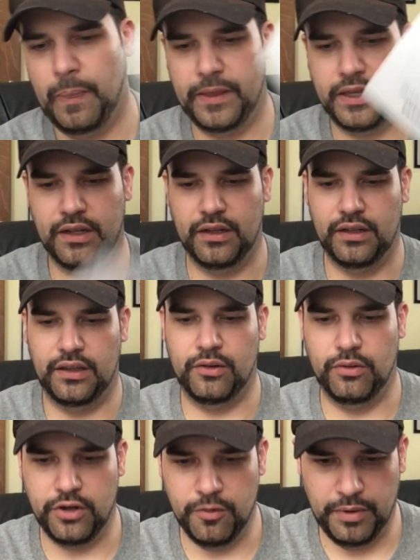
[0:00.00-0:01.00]
you get a
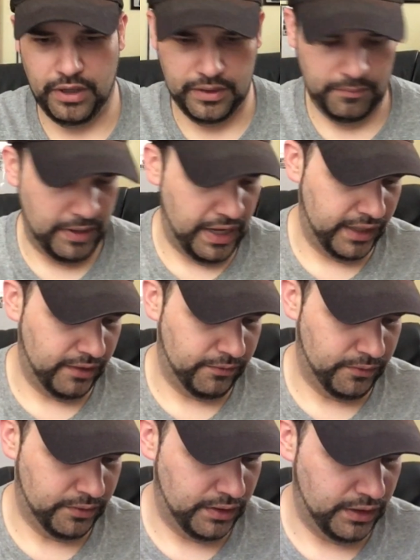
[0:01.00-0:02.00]
little coupon packet
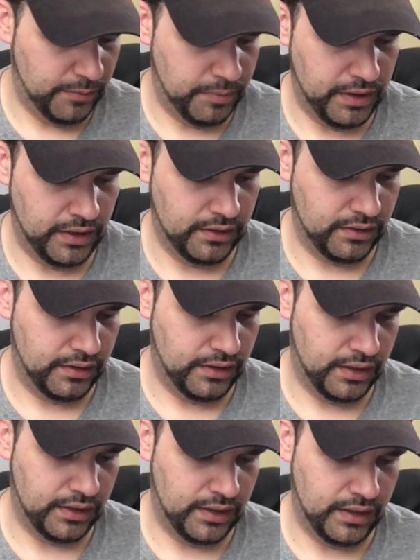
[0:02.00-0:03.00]
for Sneaky Pete,
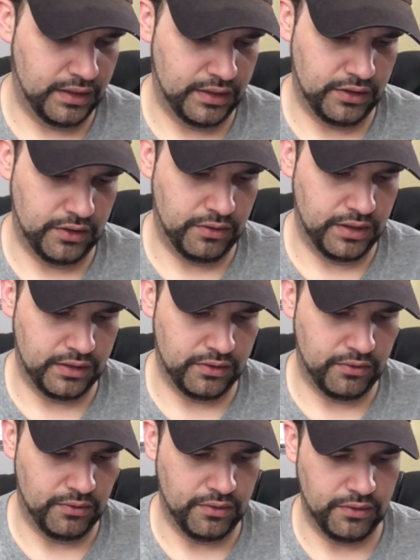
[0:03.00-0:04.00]
and then you get
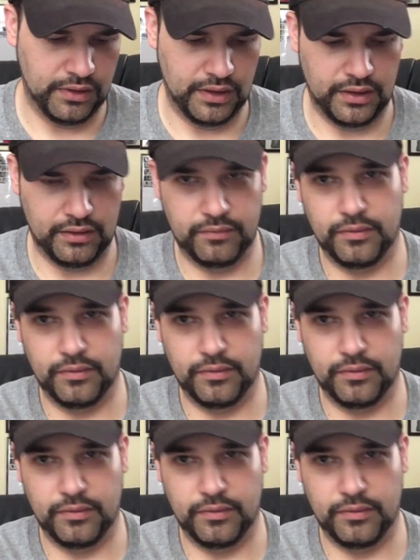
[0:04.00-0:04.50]
your